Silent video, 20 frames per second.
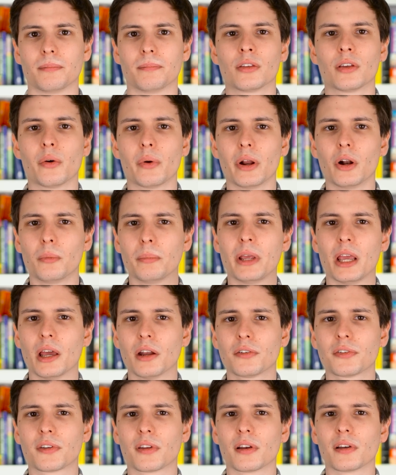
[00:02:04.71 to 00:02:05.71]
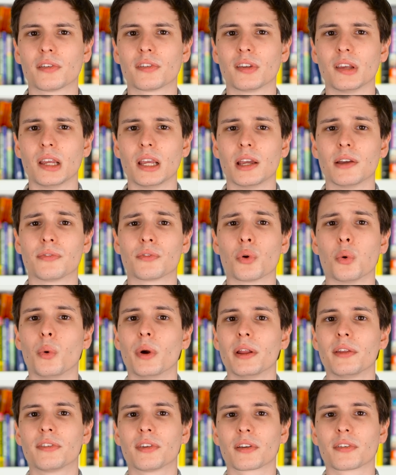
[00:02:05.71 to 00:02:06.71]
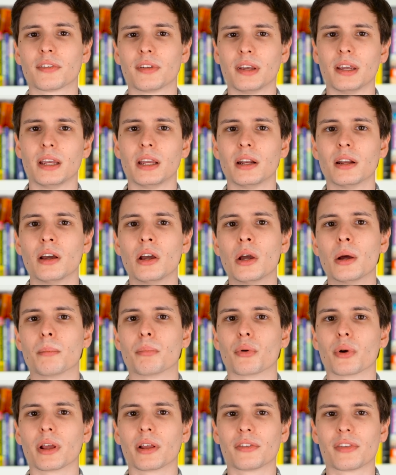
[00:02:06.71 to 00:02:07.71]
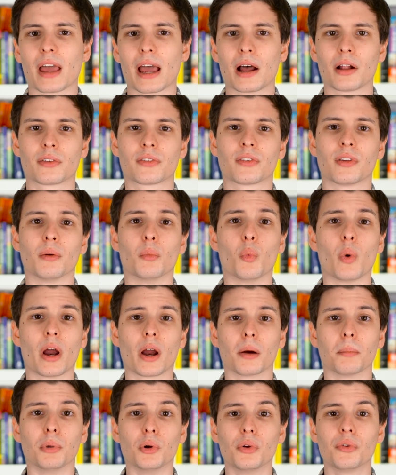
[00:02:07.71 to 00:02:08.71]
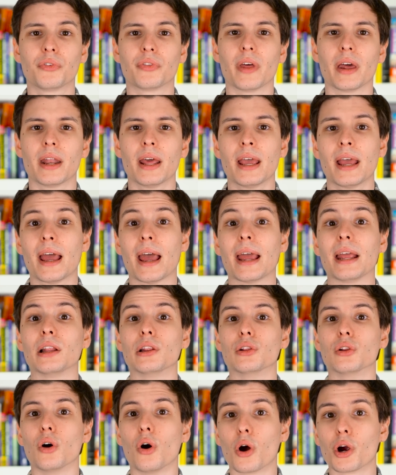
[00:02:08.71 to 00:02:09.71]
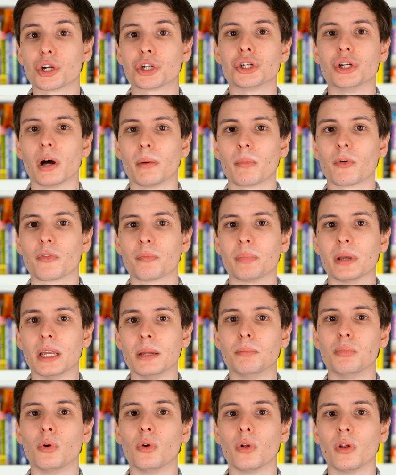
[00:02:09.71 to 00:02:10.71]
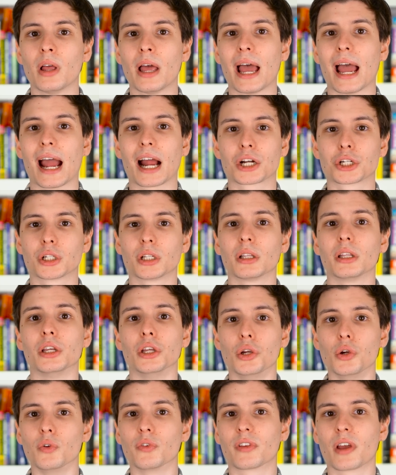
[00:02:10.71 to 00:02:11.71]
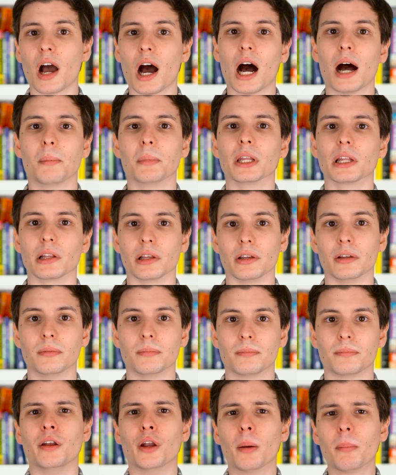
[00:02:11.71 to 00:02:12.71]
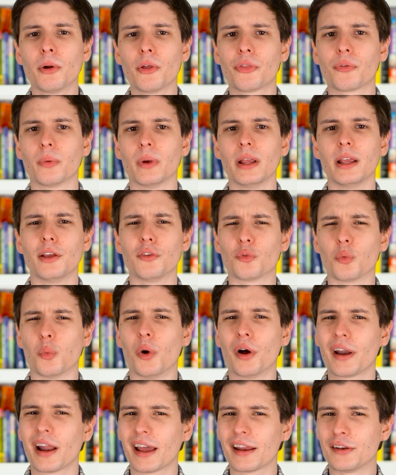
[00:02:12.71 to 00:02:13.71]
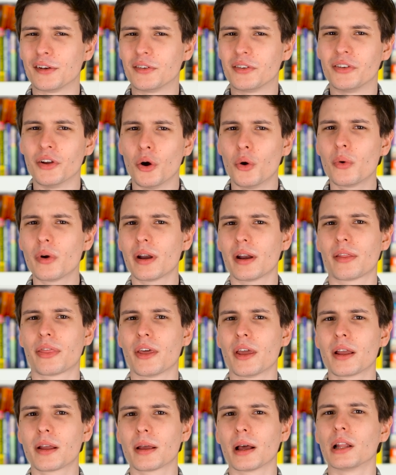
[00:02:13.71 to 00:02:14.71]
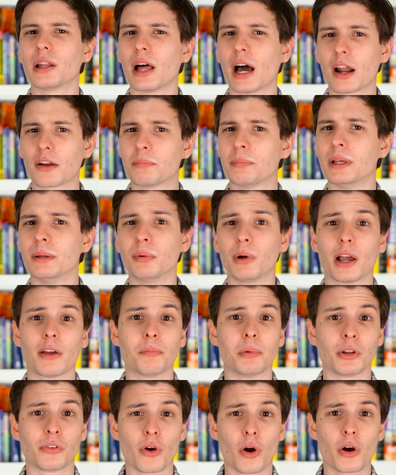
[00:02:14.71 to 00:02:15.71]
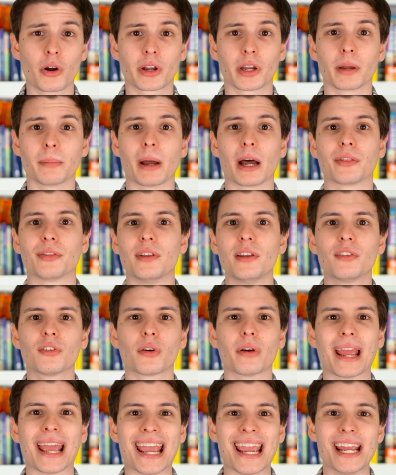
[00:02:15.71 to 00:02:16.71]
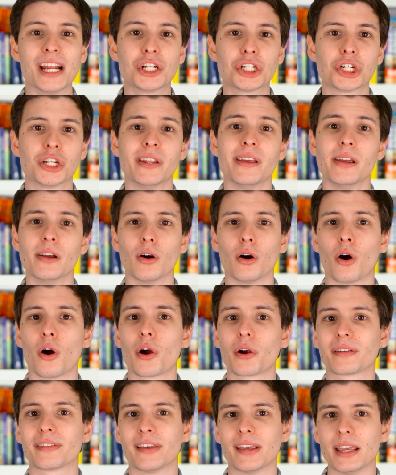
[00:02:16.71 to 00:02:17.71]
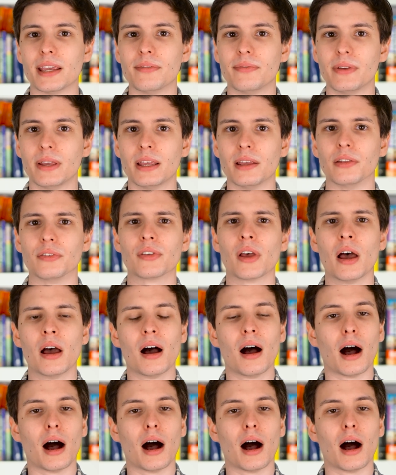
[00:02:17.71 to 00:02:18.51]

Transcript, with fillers: So it'll be interesting to see if 2016 brings out some wearables that a large number of people actually use commonly. Number three is one I don't think a lot of people have been talking about. These are HDR TVs.